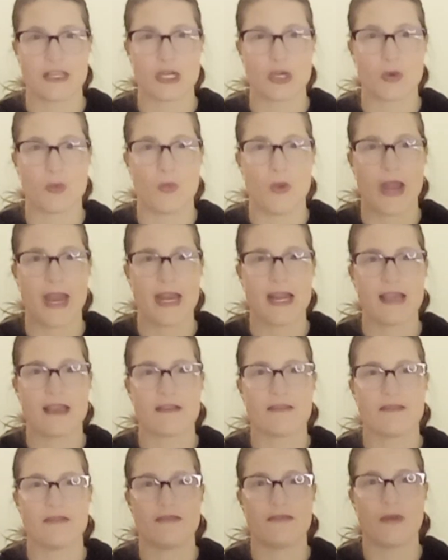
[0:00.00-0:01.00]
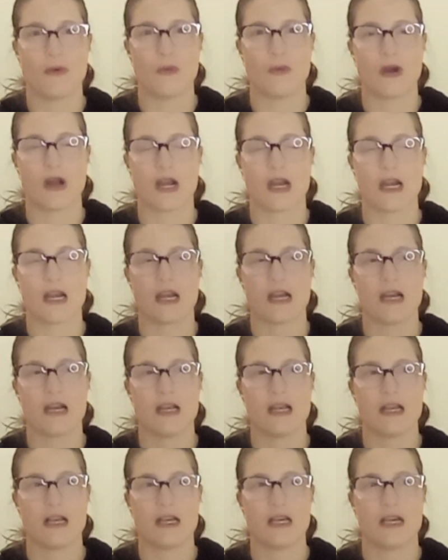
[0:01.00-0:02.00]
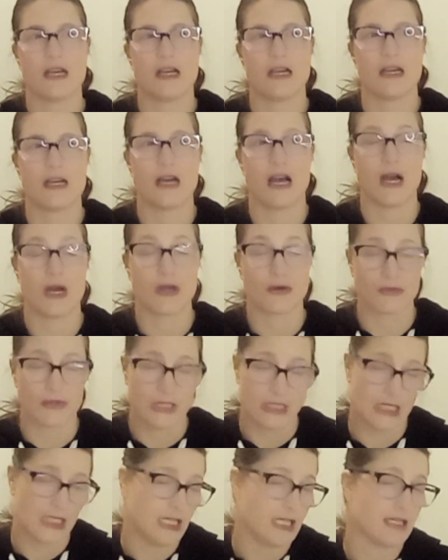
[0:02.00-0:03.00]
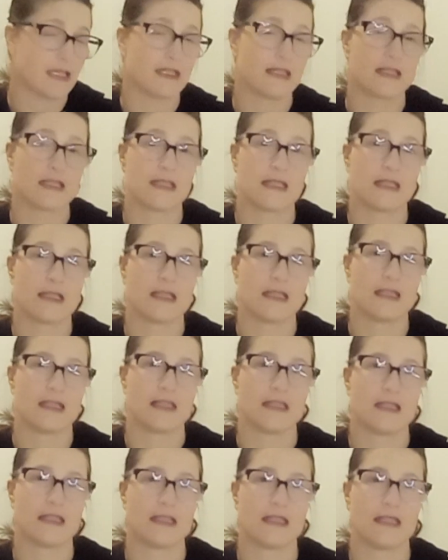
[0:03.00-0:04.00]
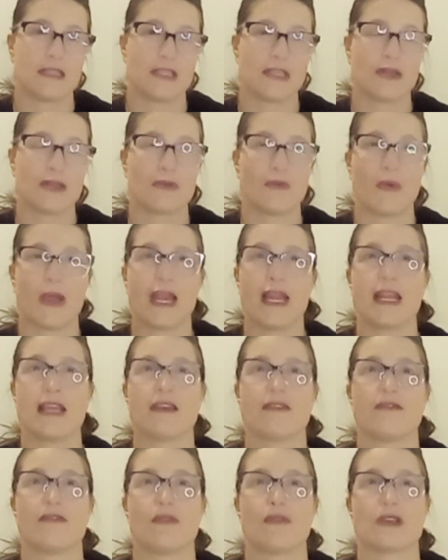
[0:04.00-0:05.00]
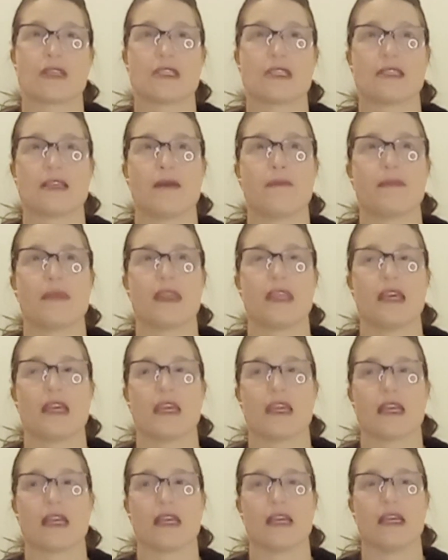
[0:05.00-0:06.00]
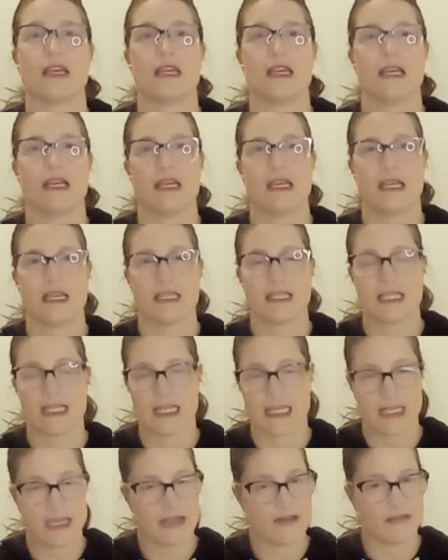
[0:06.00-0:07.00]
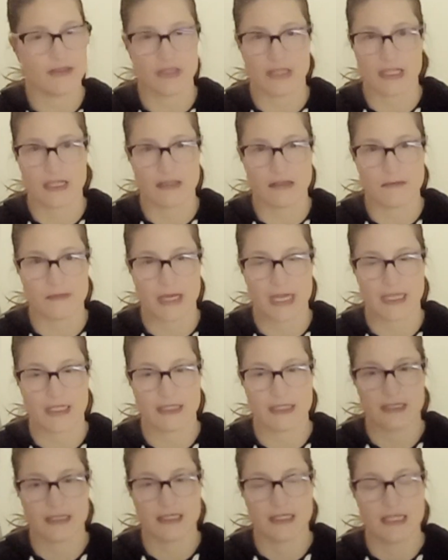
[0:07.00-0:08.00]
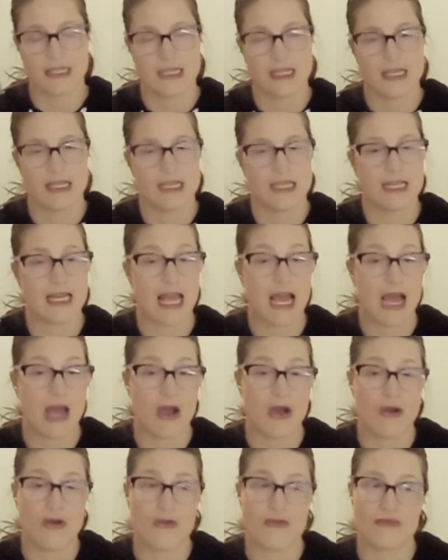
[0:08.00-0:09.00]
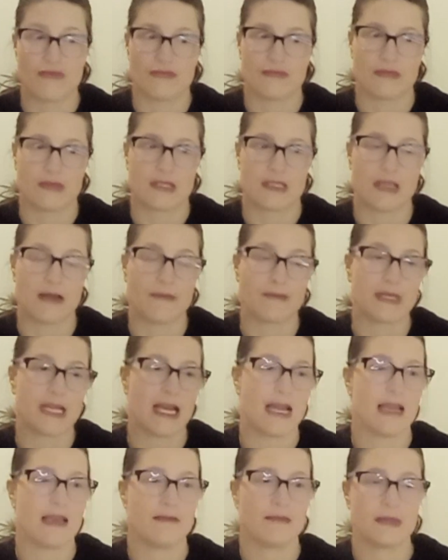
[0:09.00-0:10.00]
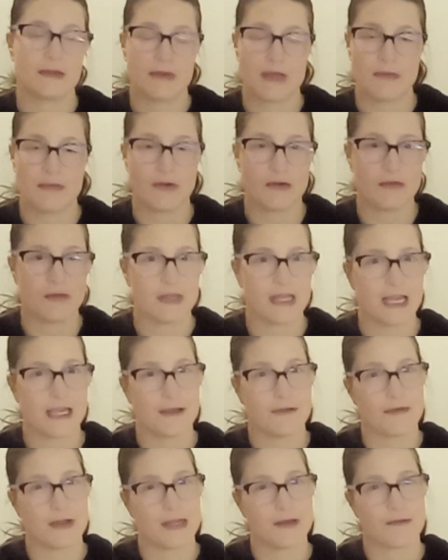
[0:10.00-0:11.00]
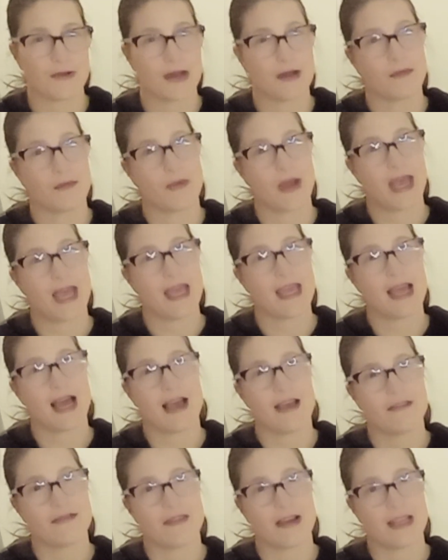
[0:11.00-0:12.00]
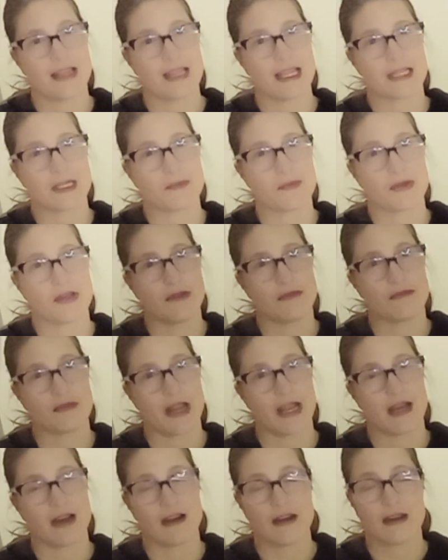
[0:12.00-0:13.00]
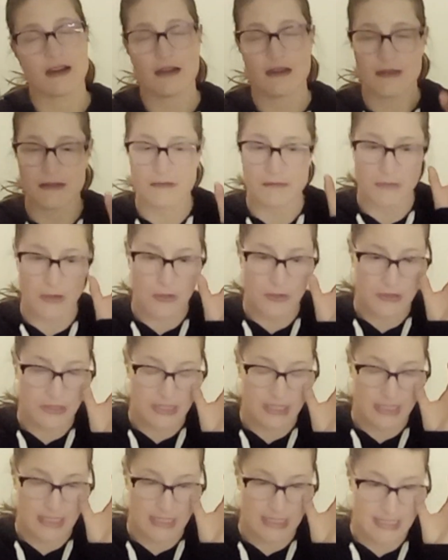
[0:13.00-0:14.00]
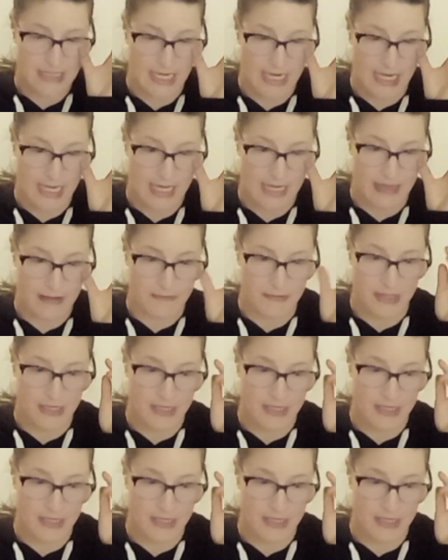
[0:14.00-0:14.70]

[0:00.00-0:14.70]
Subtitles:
waiting for a release. You're waiting for something to give a little bit. Now, sometimes people will let you in right away. I find that's pretty rare. Most of the time,